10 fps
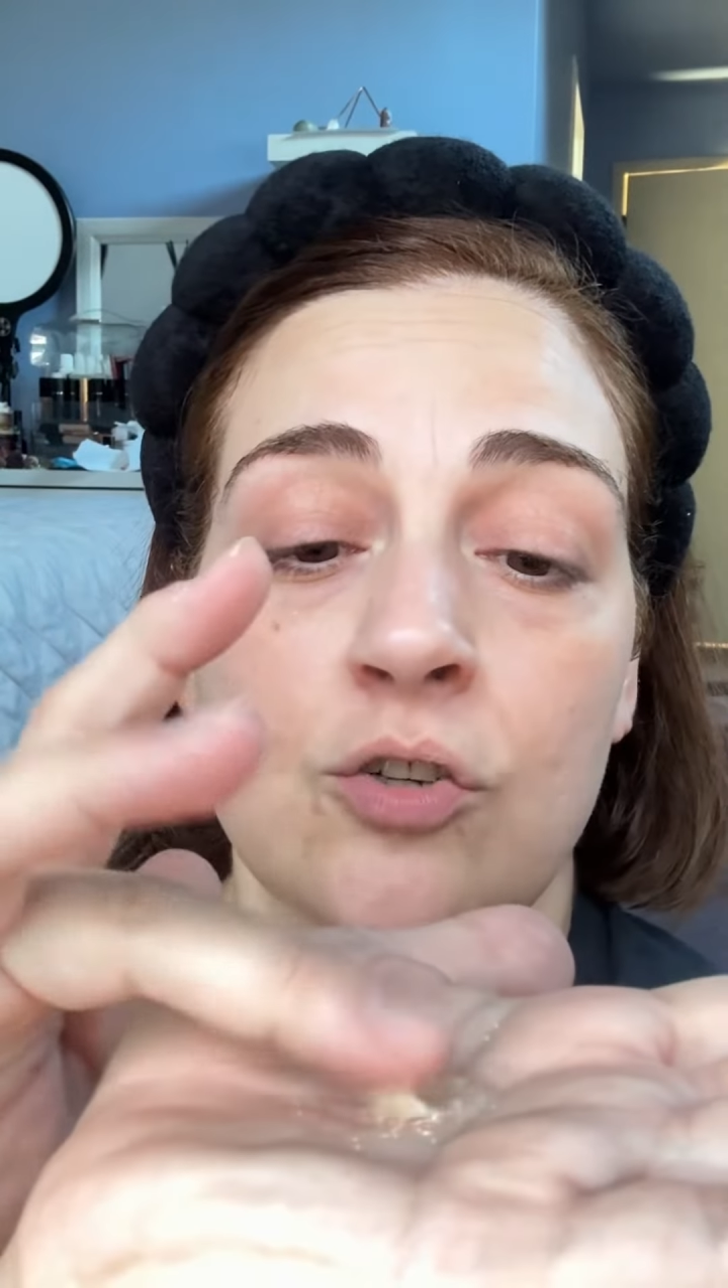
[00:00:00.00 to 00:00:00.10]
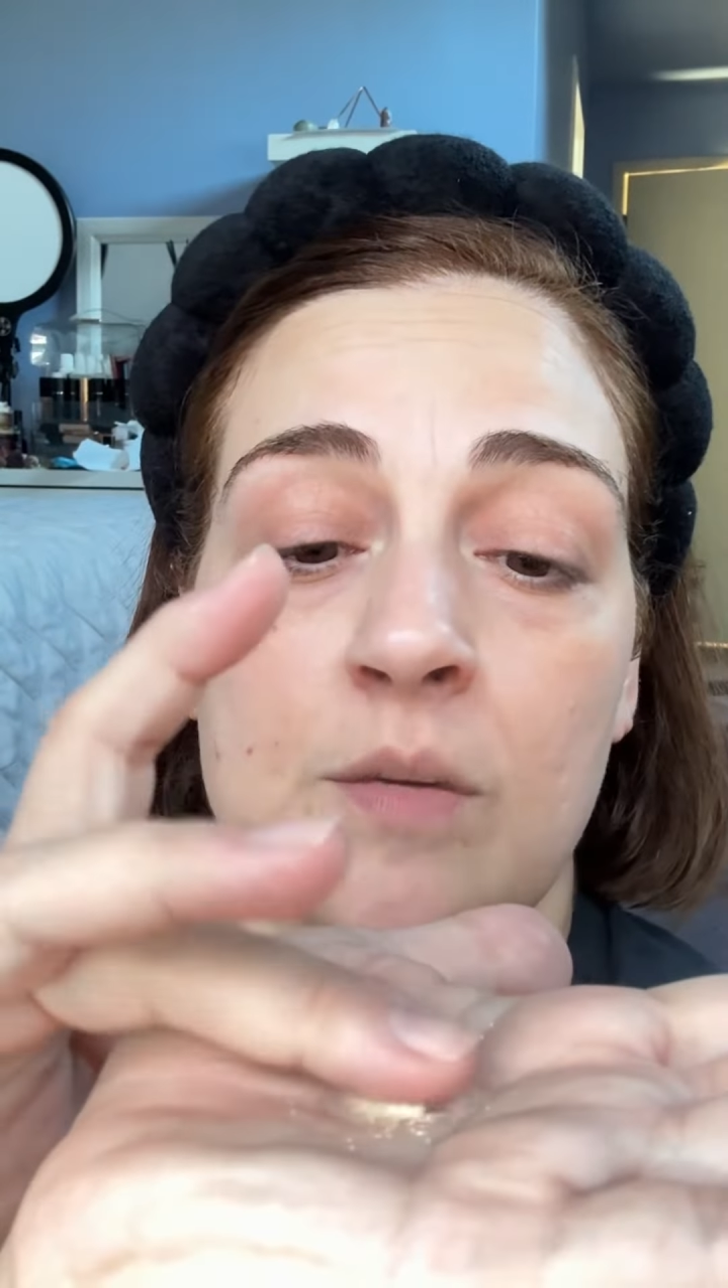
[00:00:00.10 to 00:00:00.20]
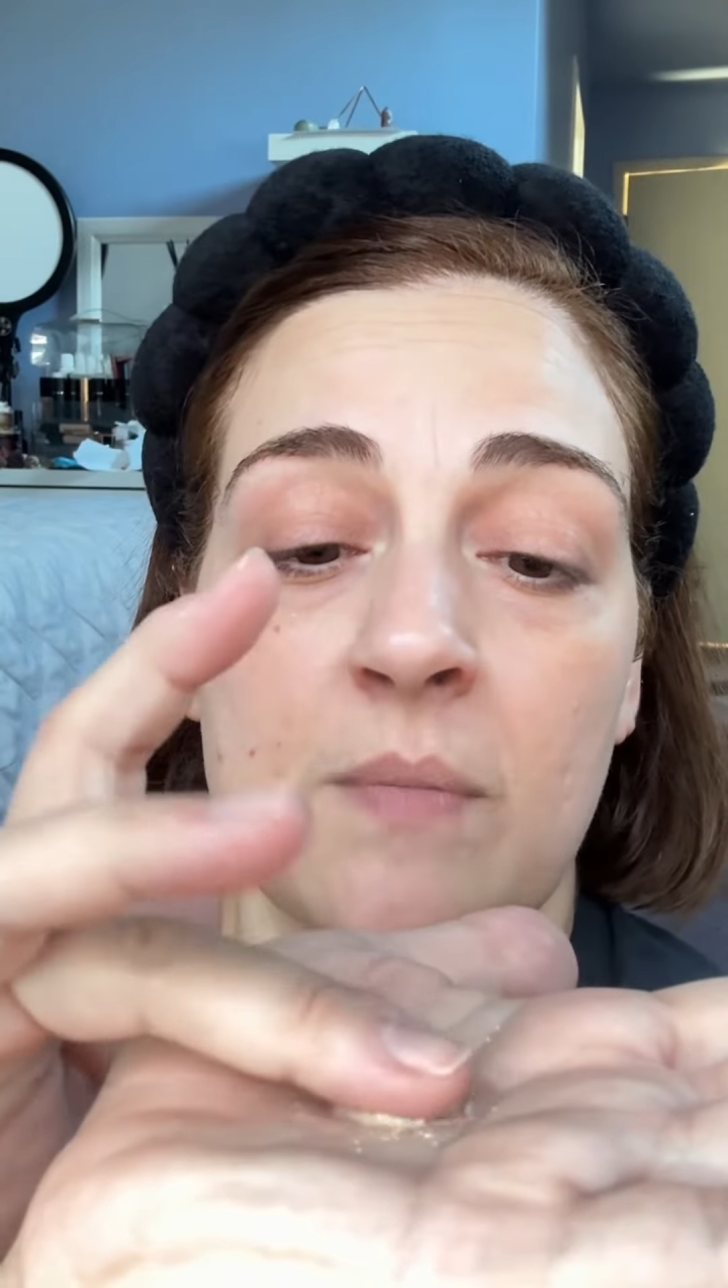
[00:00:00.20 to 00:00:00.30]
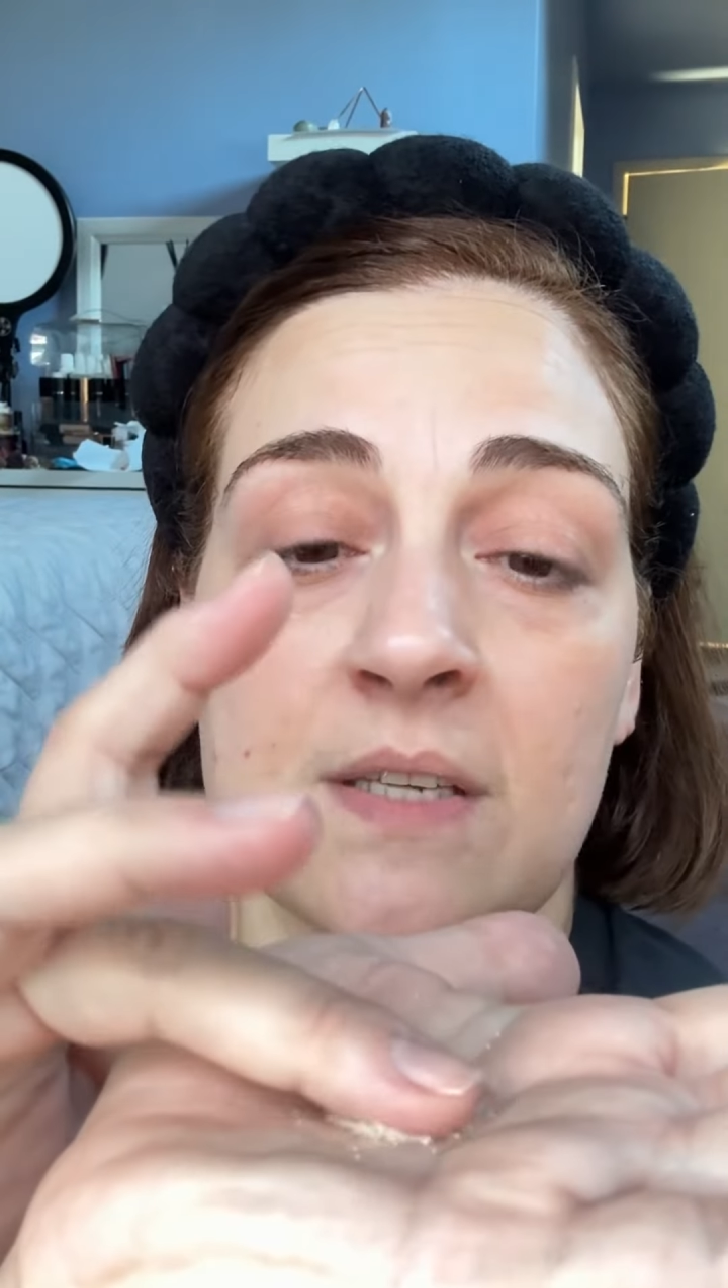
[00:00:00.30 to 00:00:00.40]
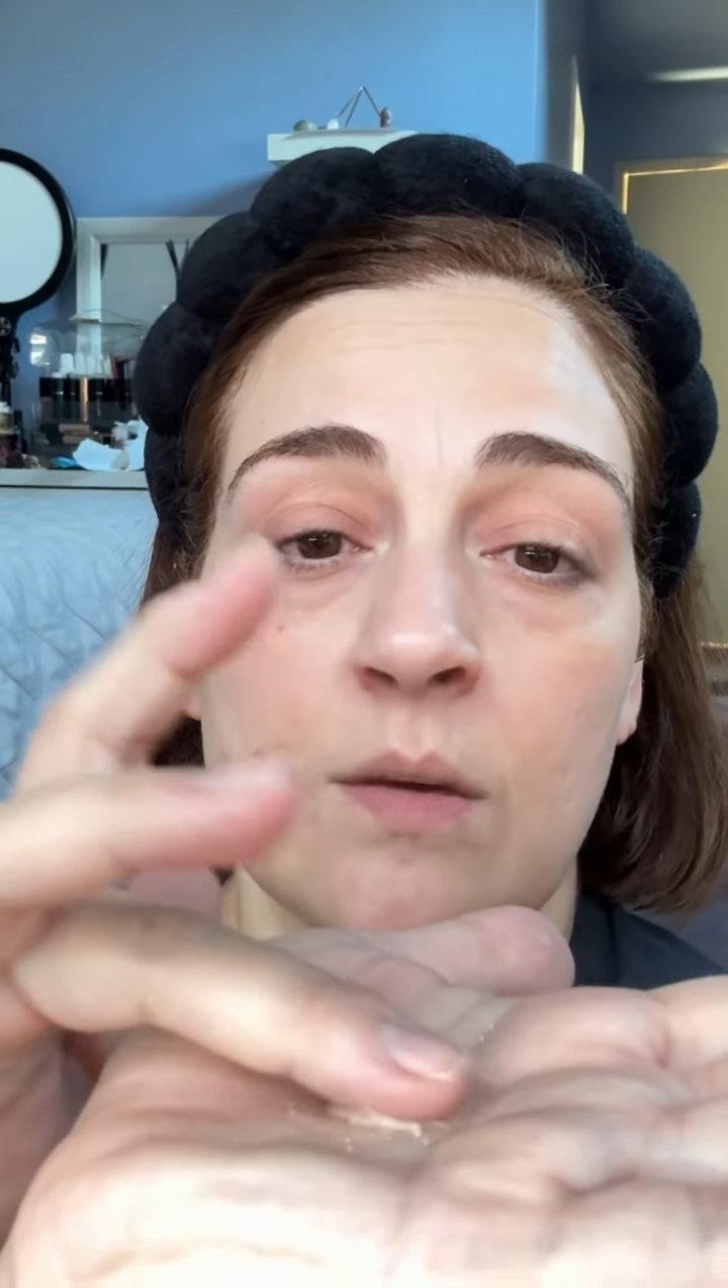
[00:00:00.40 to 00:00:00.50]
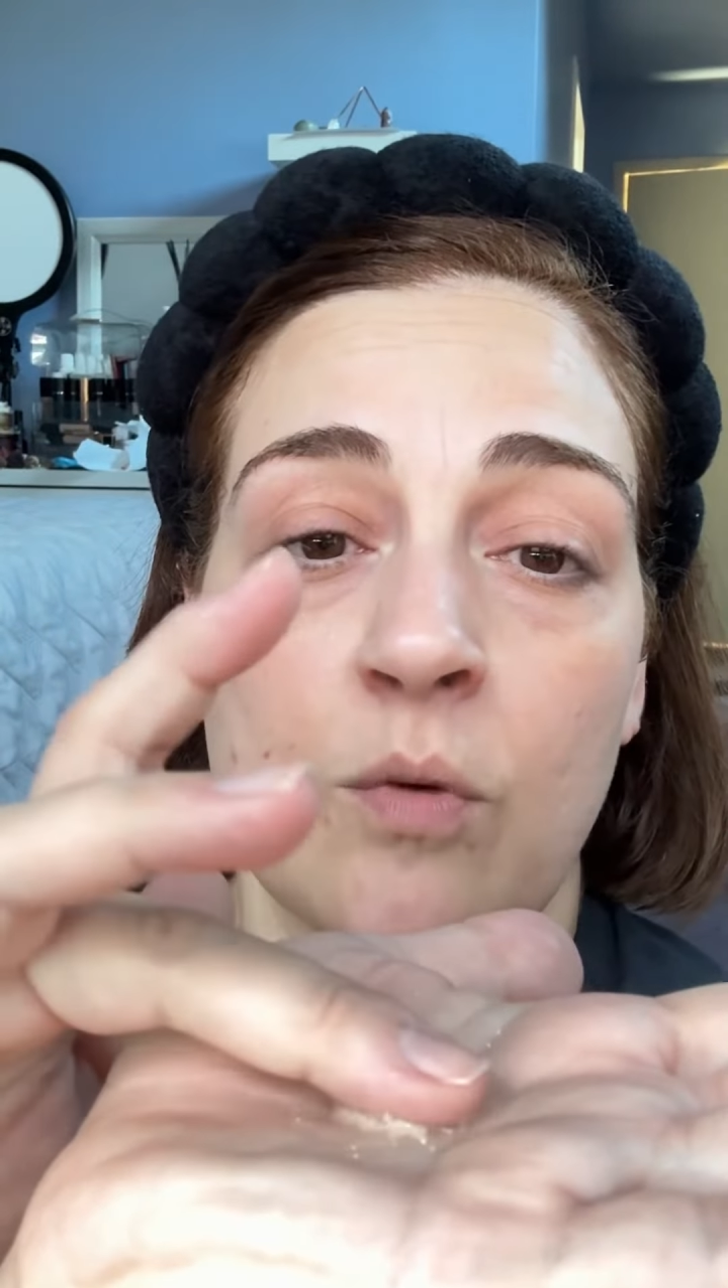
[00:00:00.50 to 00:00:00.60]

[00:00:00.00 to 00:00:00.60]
to mix it